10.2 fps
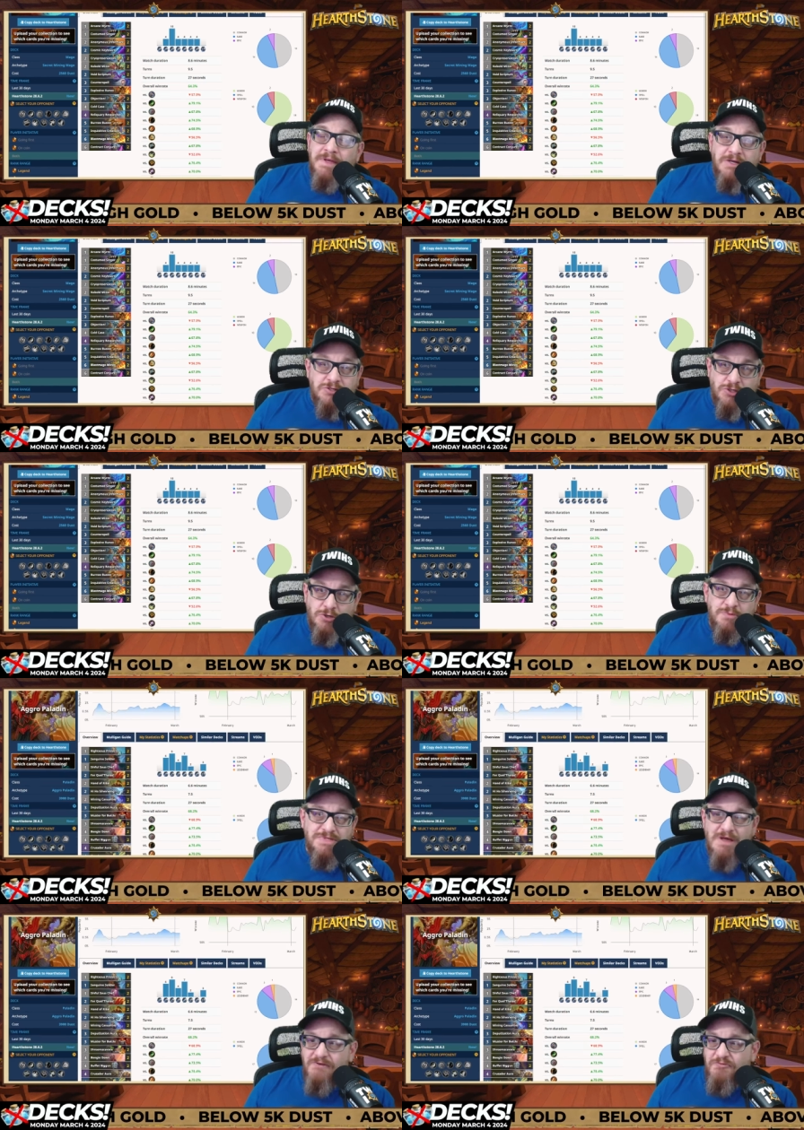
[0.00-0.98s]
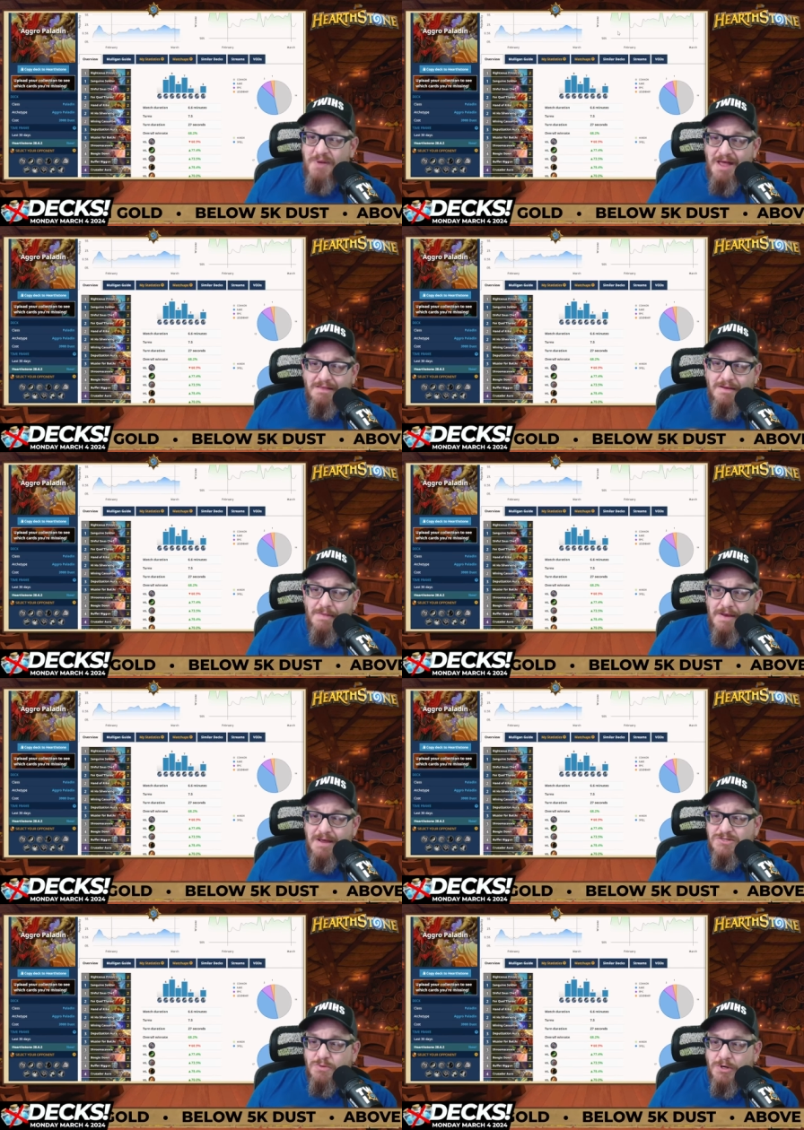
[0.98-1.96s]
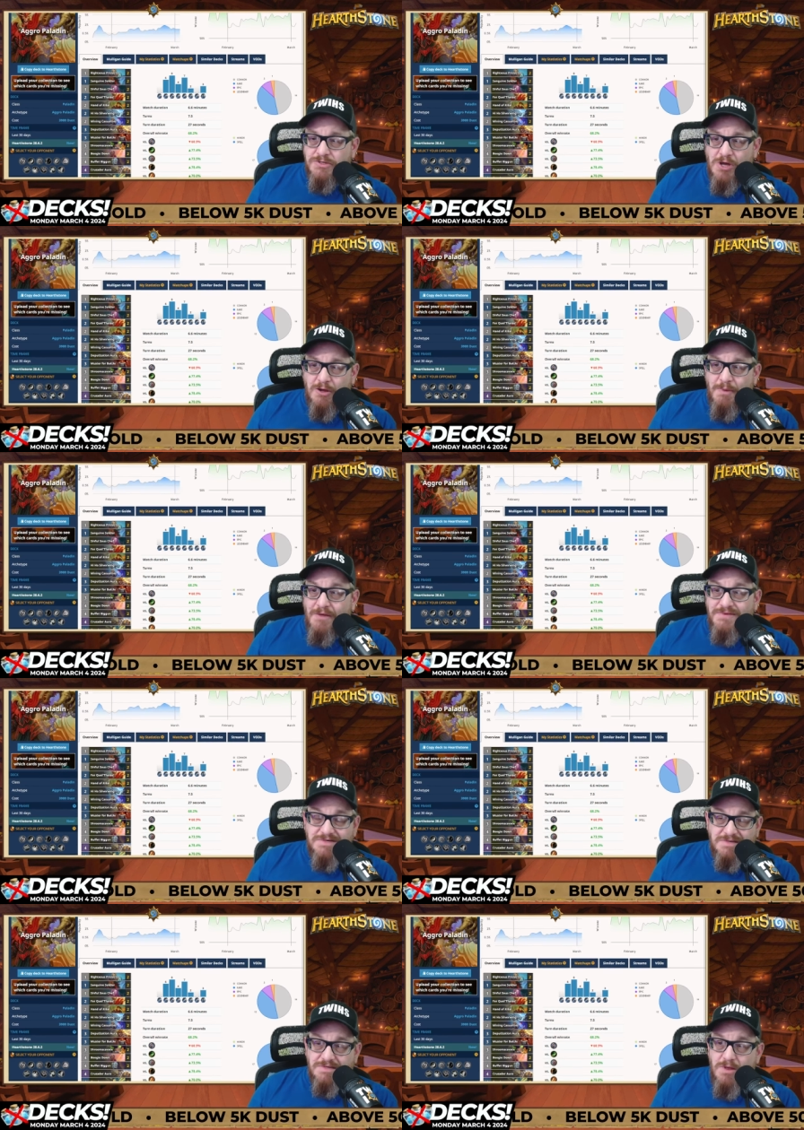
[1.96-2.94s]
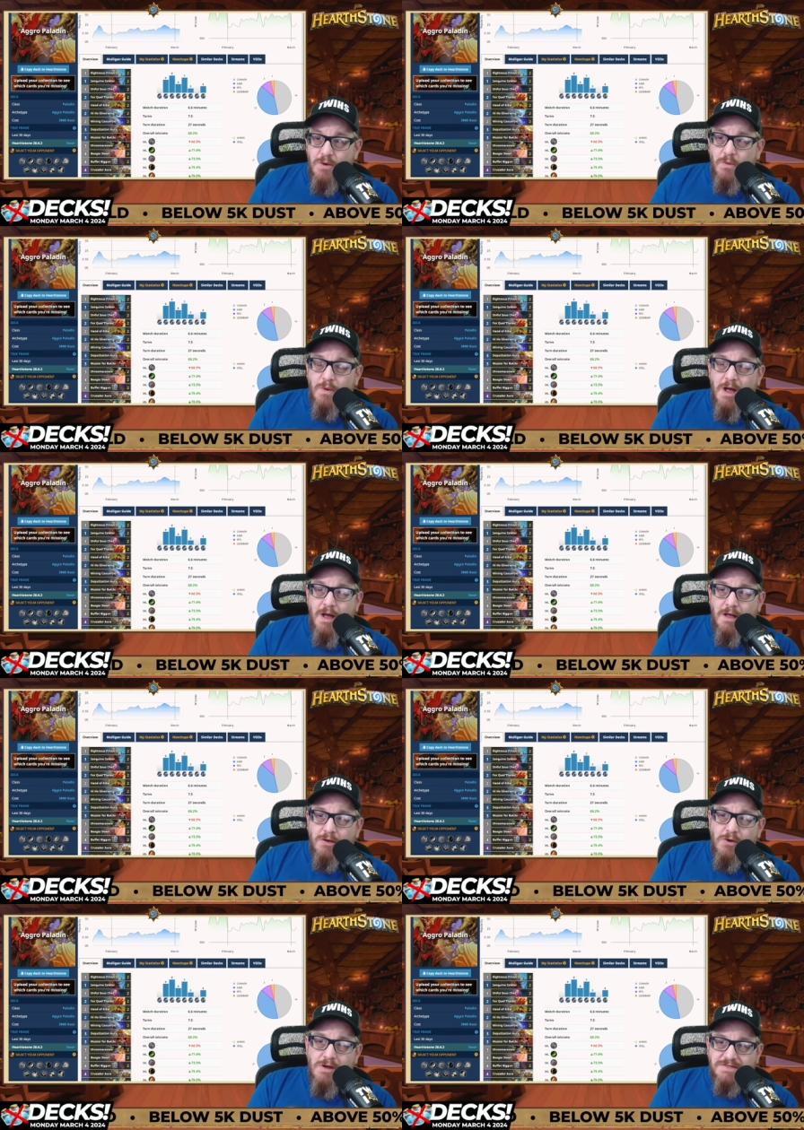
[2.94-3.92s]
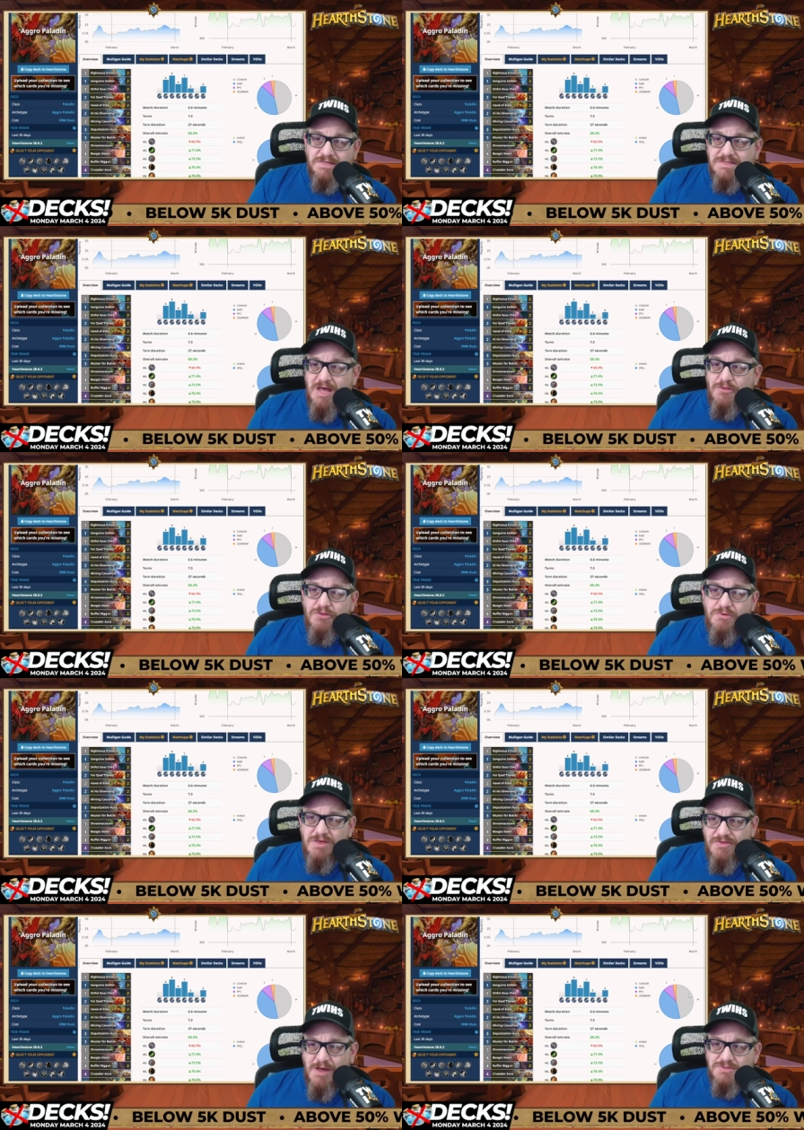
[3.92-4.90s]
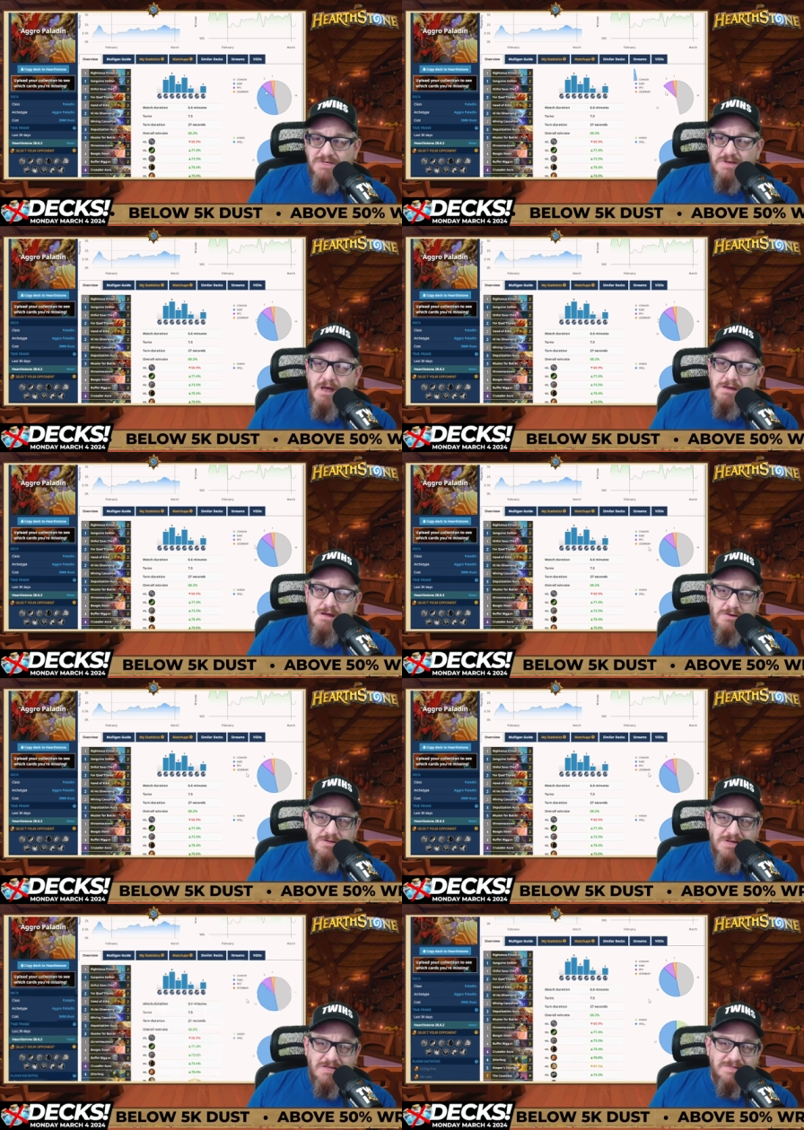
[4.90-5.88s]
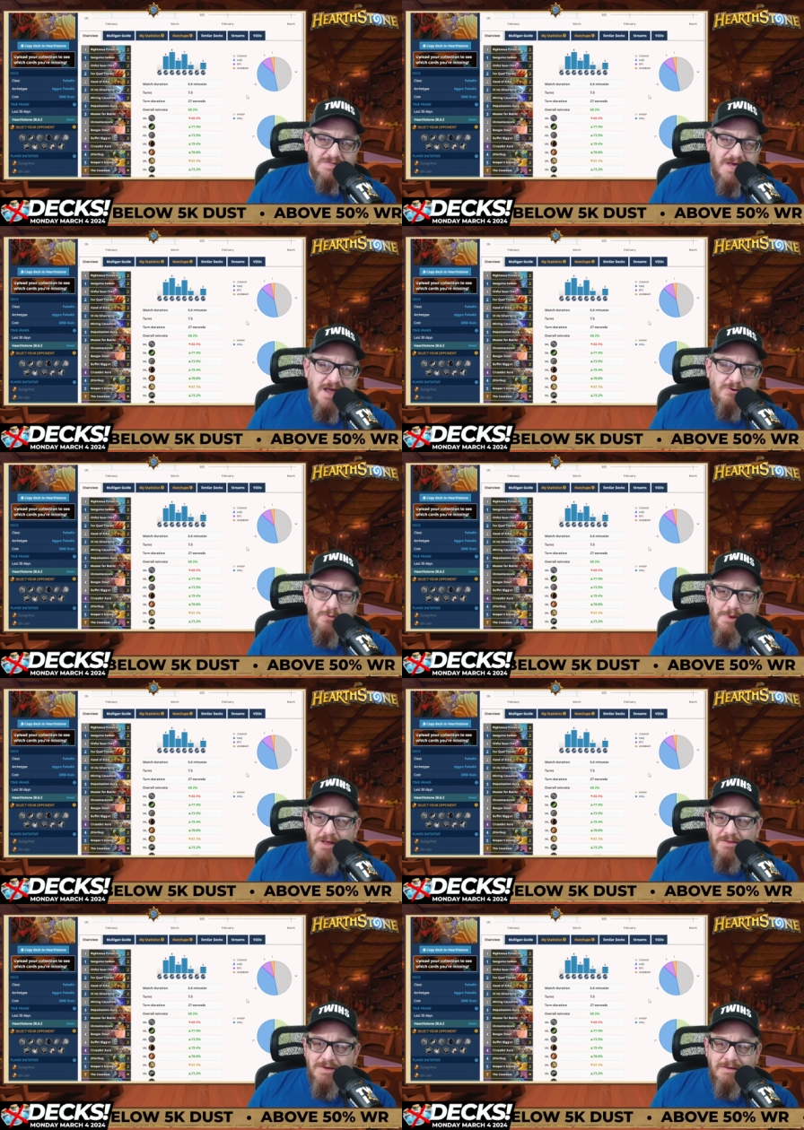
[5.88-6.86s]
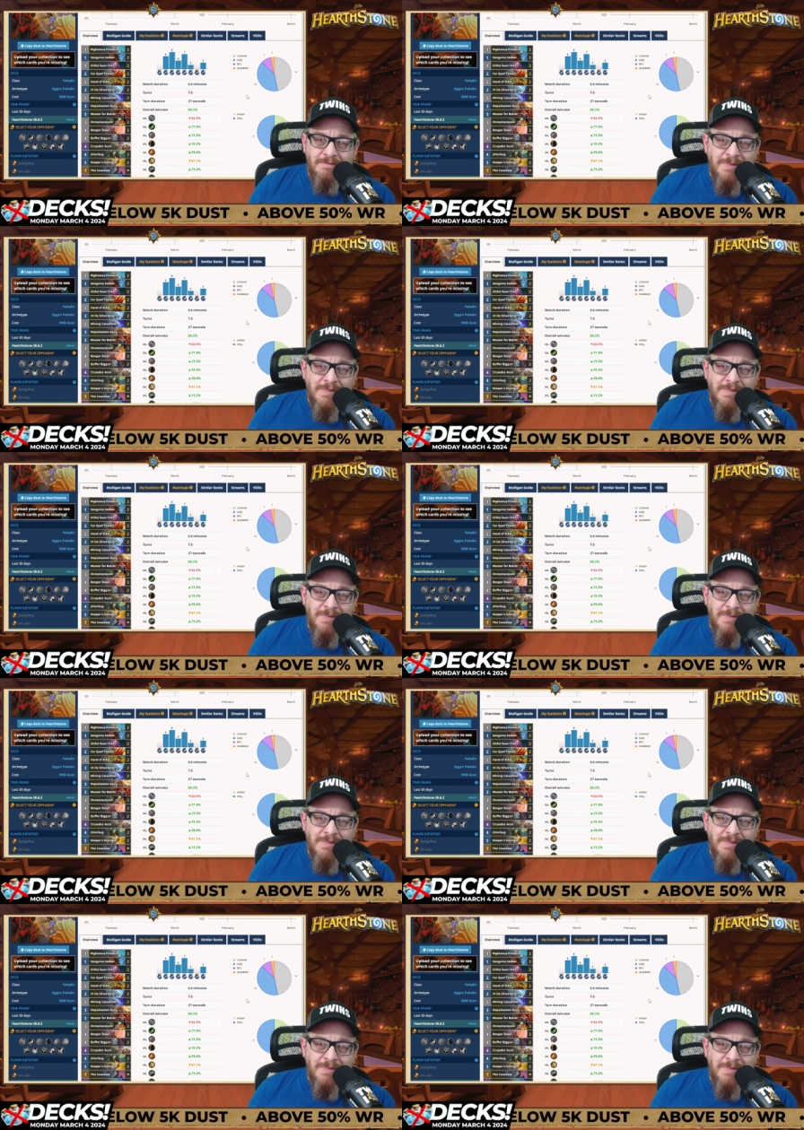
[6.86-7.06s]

In terms of Paladin, the next one we're going to talk about. This is low cost. It's at 3,900 dust. It's Aggro Paladin.